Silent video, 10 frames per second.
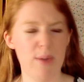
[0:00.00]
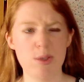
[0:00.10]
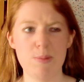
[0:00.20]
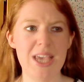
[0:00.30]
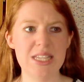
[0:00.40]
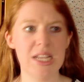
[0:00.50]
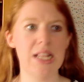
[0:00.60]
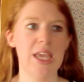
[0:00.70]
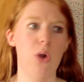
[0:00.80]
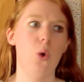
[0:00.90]
That was
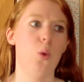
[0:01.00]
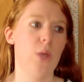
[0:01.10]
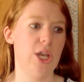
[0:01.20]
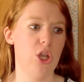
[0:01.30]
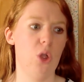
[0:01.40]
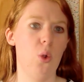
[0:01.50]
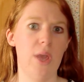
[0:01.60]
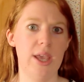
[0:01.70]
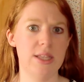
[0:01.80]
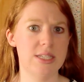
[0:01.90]
basically all we knew.